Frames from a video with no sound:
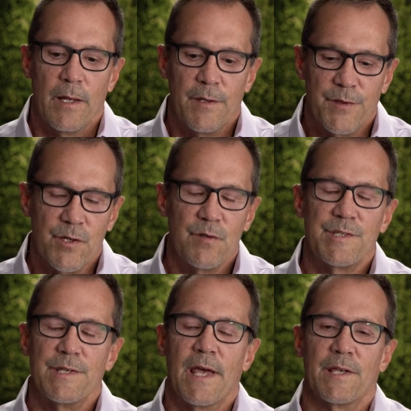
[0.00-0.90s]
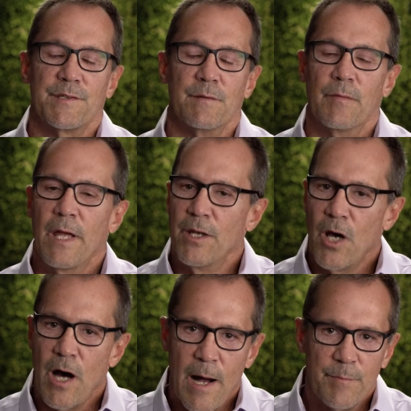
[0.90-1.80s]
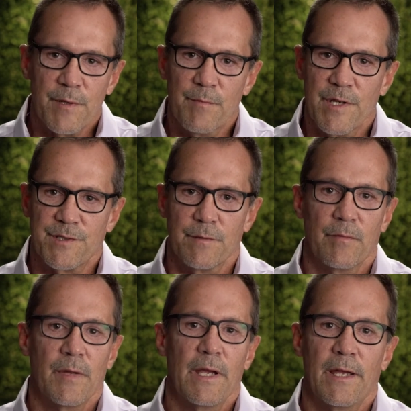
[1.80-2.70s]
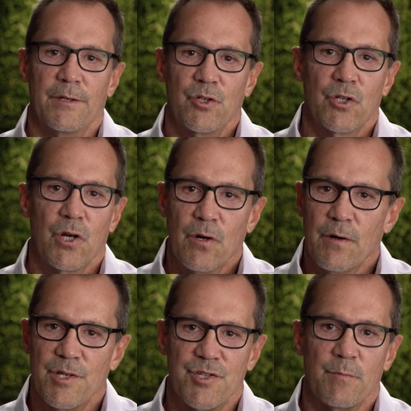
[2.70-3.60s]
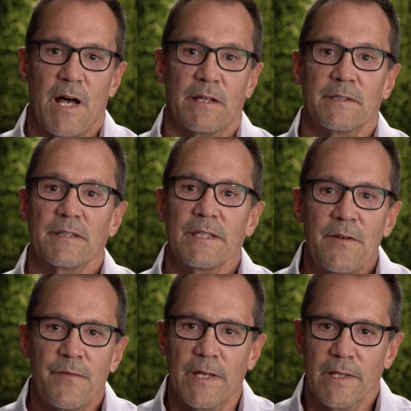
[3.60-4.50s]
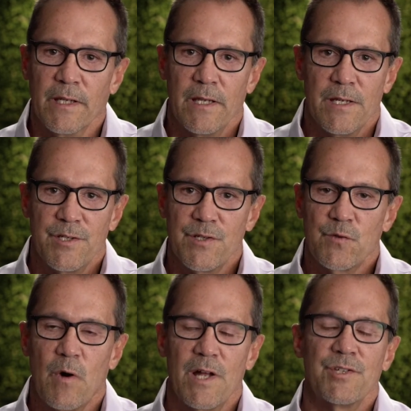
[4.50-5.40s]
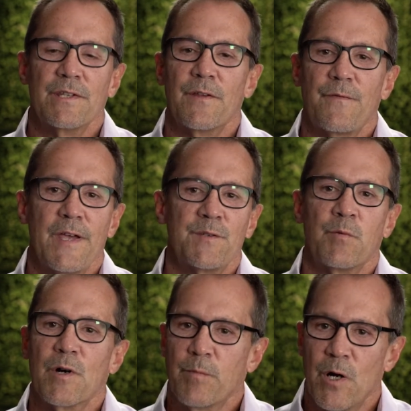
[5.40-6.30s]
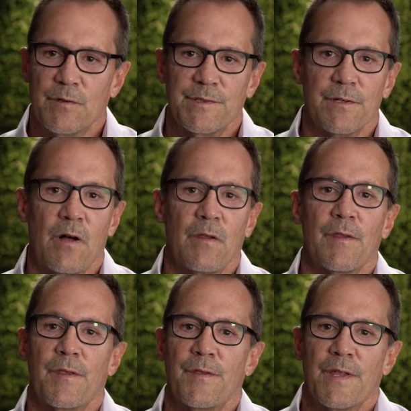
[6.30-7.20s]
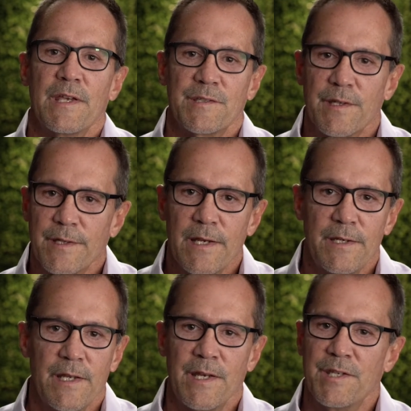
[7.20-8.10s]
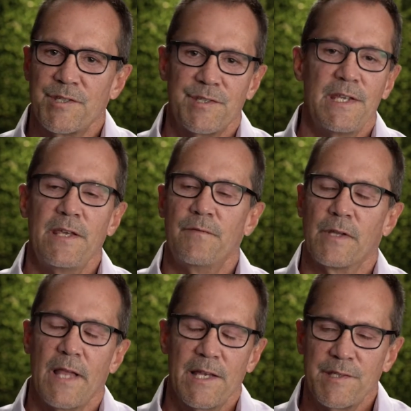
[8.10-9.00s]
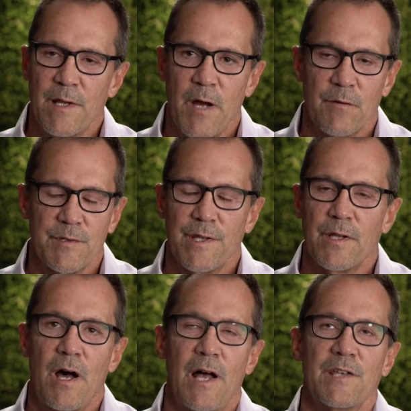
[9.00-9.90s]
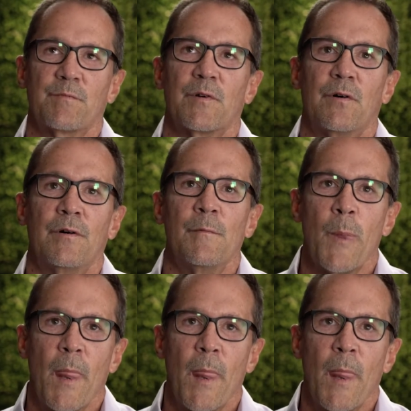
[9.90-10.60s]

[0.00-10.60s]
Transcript: enthusiasm and optimism and courage about living, just watching the Facebook posts and all of the things that they did. And Steve, the last time I was in the hospital